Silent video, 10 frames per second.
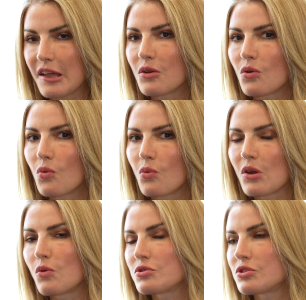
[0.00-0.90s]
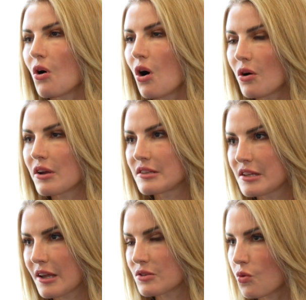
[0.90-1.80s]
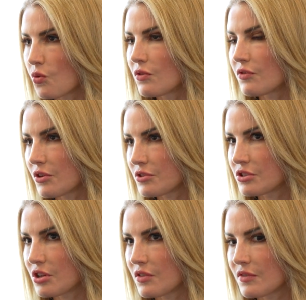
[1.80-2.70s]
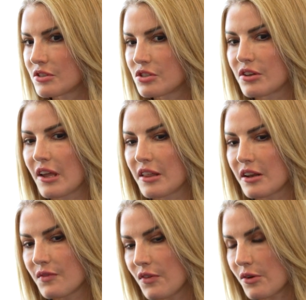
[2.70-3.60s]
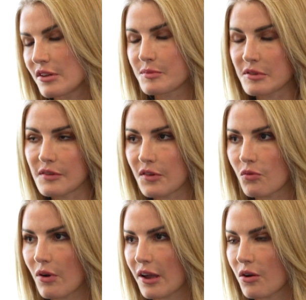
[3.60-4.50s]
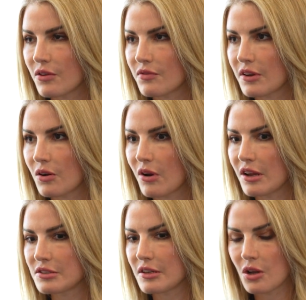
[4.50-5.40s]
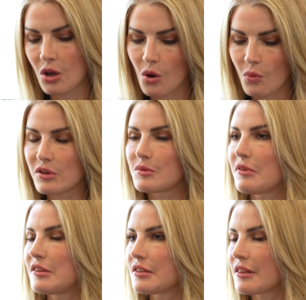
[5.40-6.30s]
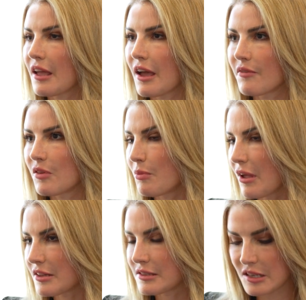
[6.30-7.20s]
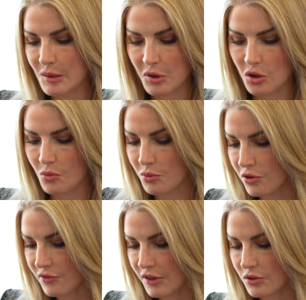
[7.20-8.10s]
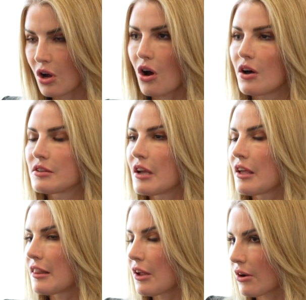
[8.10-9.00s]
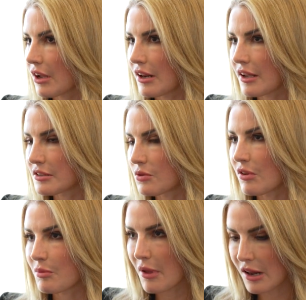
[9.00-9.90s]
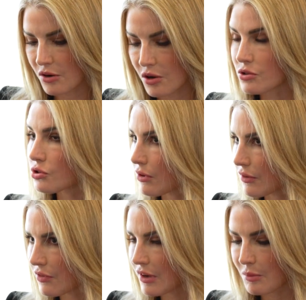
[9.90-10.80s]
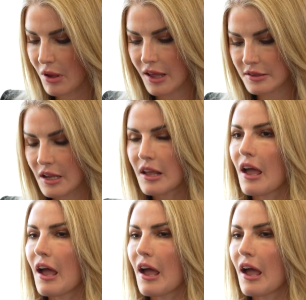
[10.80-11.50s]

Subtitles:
then we also architect all of those servers together in a very specific rack configuration, which means that they have the best DPU BlueField card, they are connected with Mellanox or InfiniBand,